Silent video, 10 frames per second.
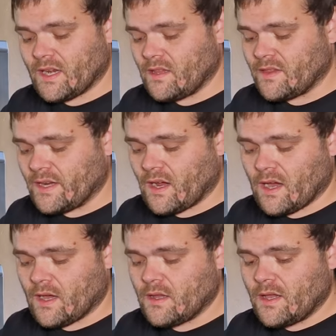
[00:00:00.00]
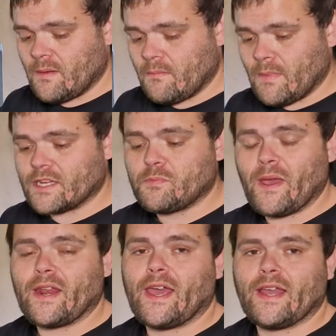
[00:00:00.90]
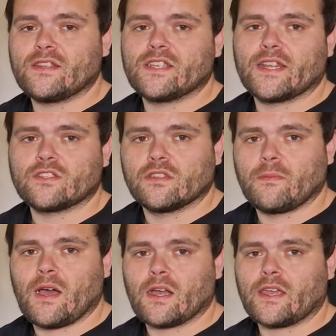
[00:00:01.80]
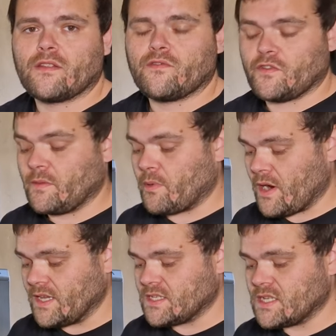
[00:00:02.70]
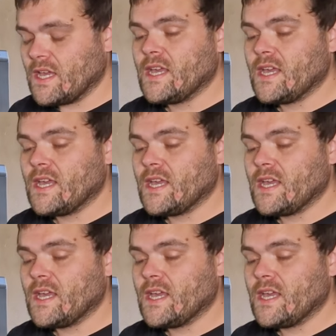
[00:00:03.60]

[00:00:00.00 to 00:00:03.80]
There are much better headsets on the market for the price.